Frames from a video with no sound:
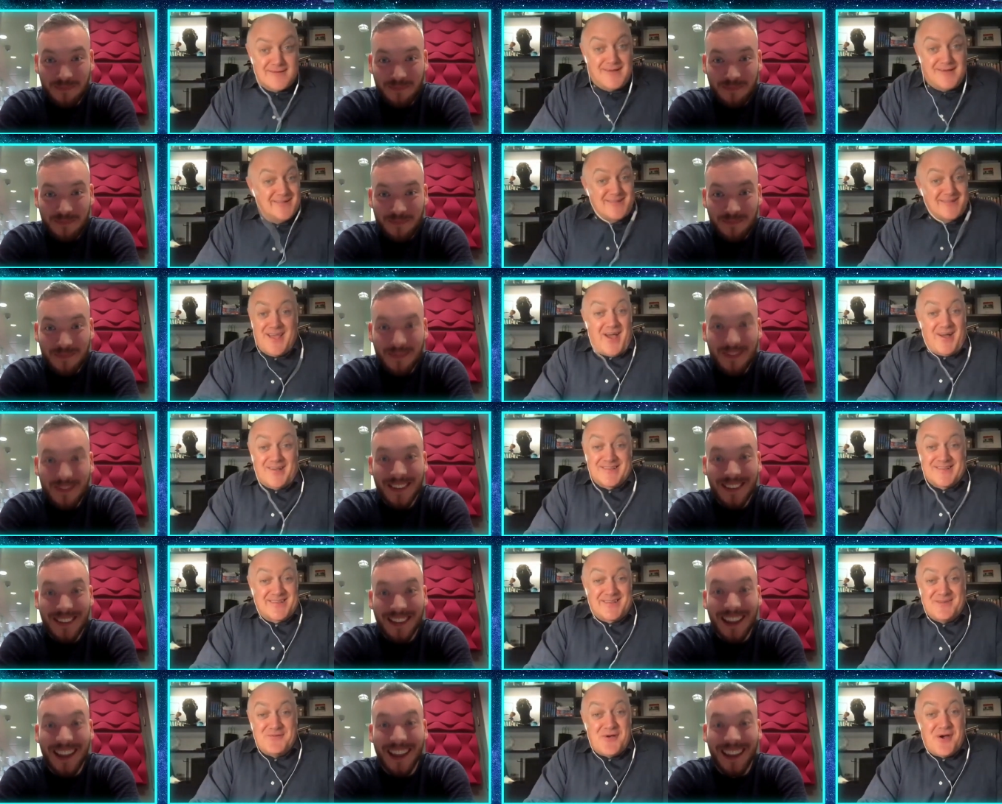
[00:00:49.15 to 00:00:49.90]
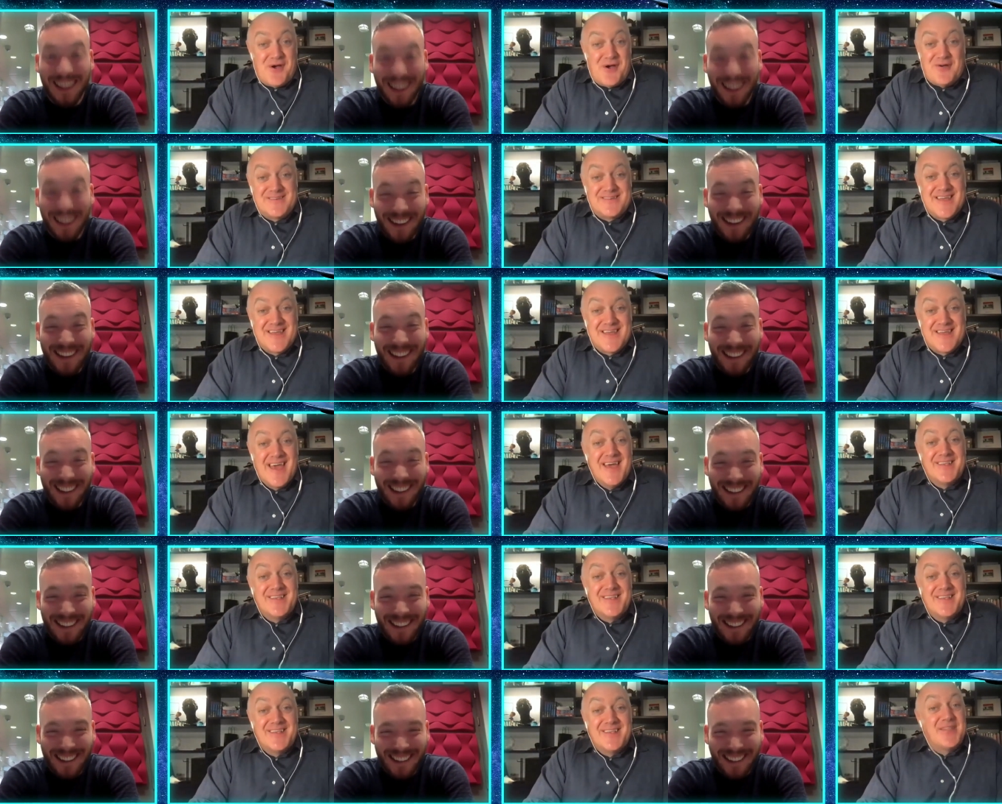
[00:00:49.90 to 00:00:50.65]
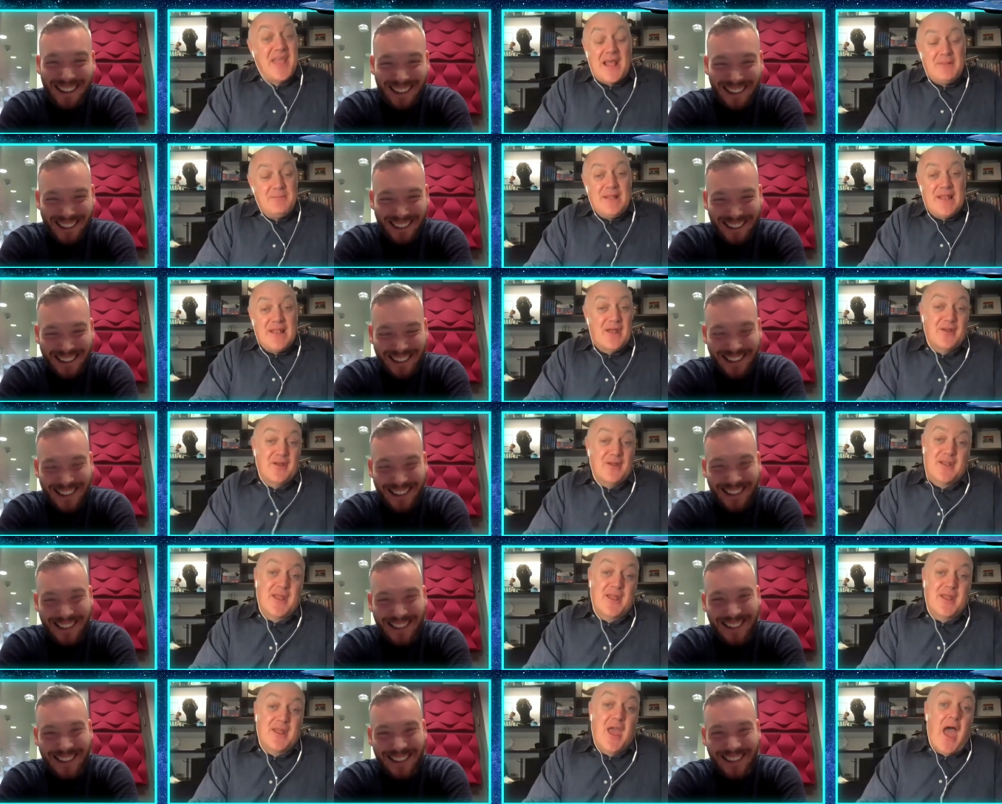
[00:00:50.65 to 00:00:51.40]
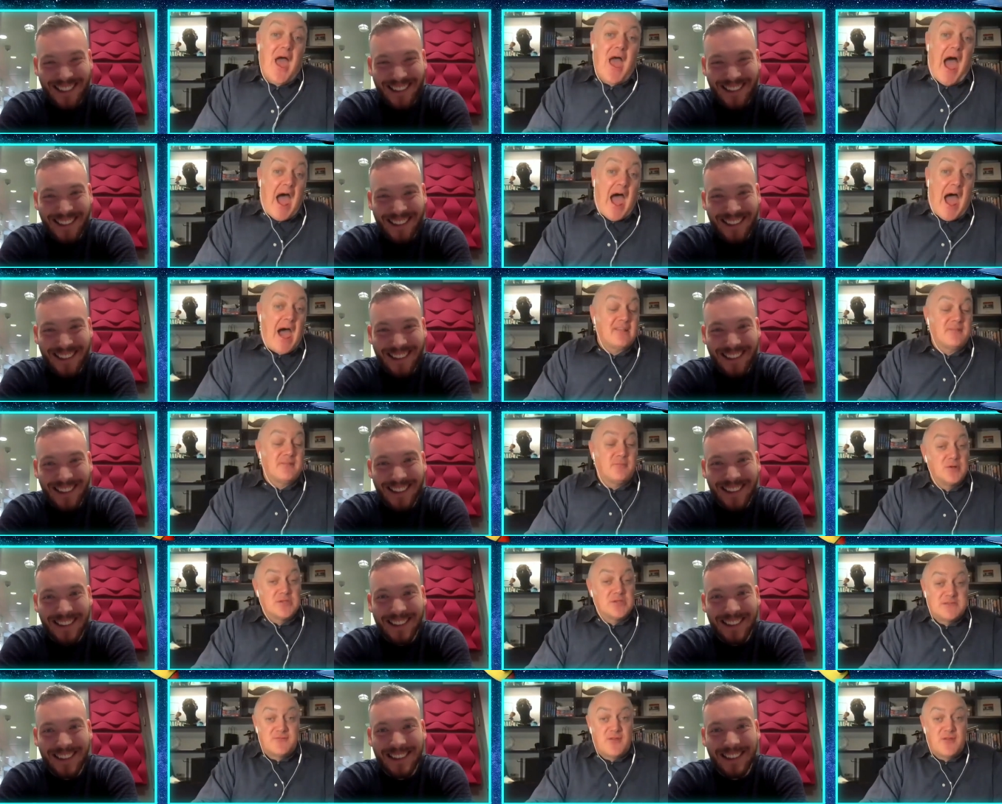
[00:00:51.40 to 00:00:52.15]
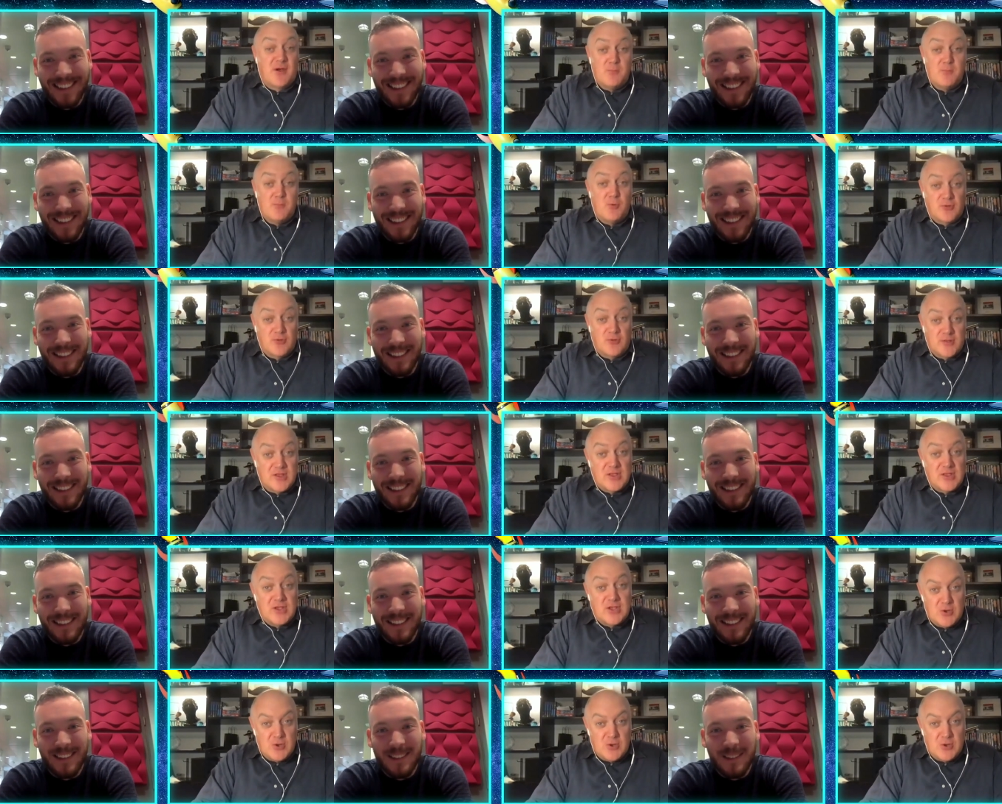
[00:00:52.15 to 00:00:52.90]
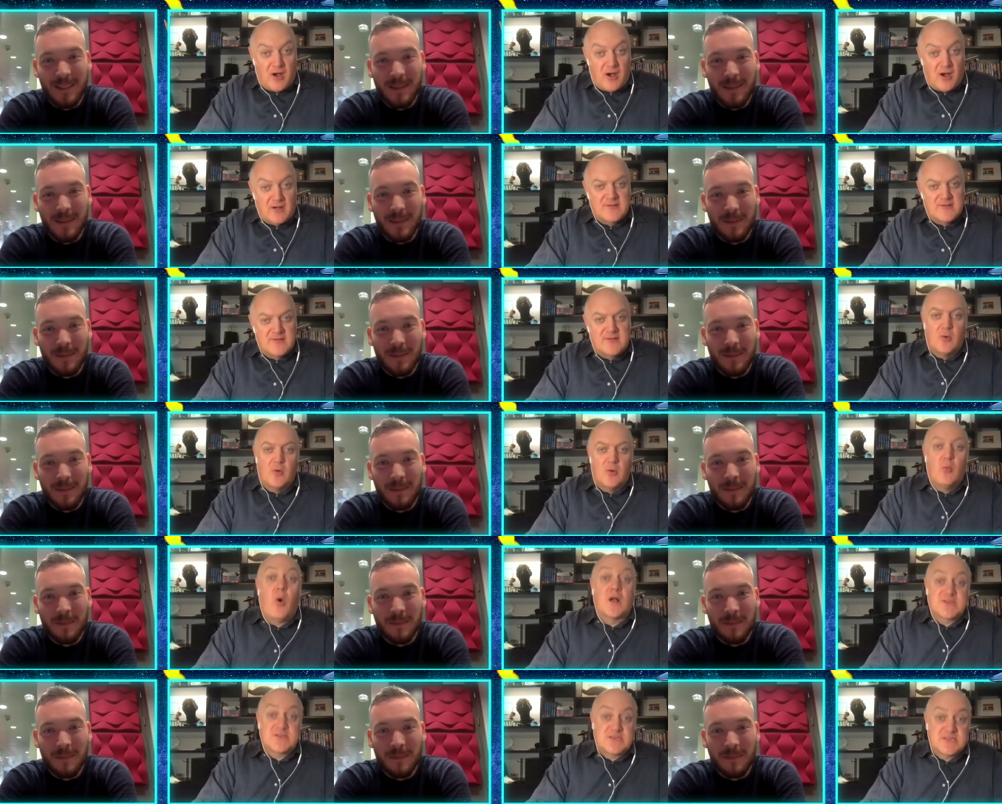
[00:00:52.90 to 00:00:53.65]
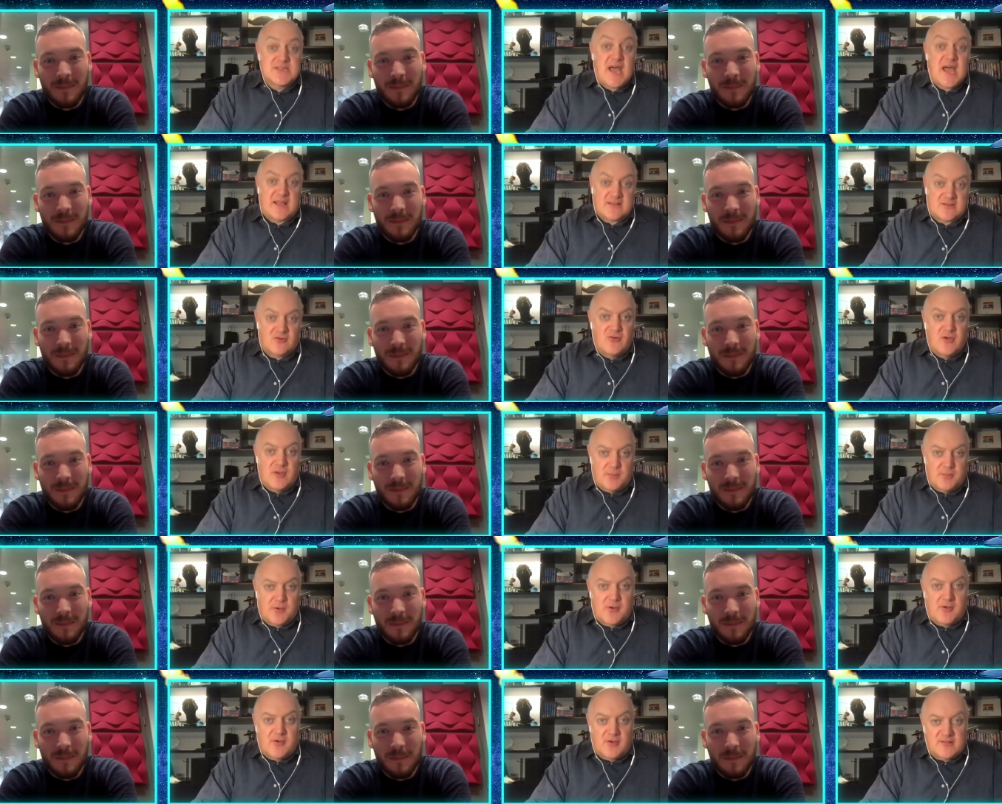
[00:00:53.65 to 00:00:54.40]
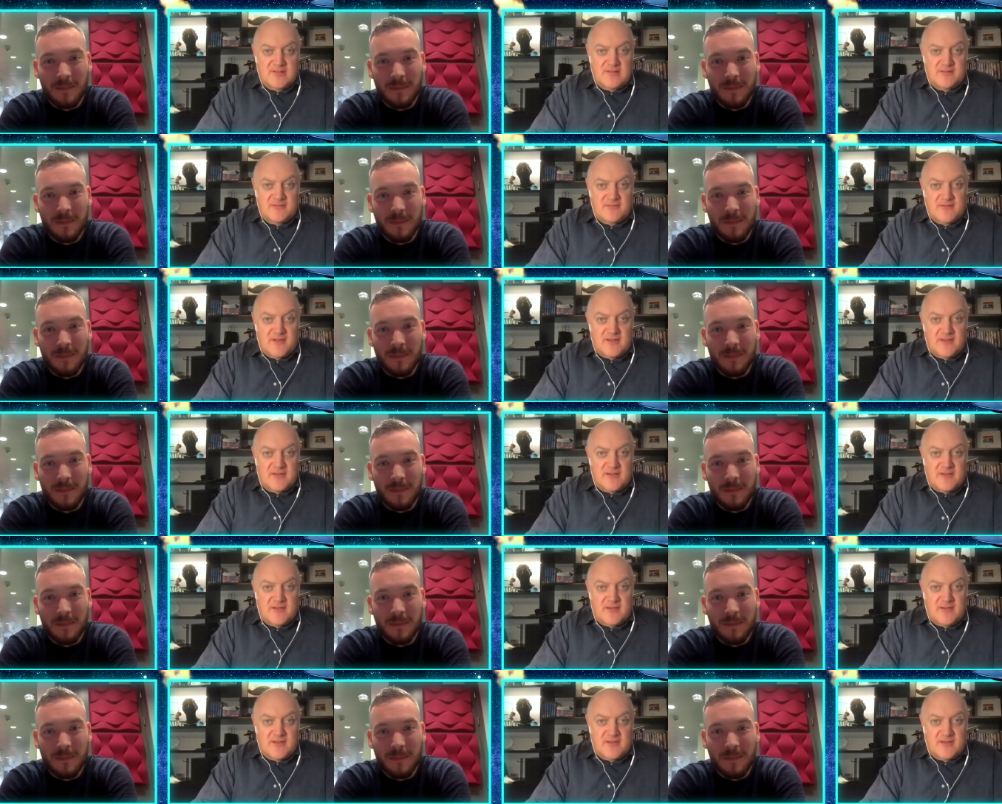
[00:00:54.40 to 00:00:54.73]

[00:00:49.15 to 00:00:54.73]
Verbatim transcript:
Speaker 1: Because they obviously won't. So they'll be learning as much, if not more, than you are. So watch that creep across their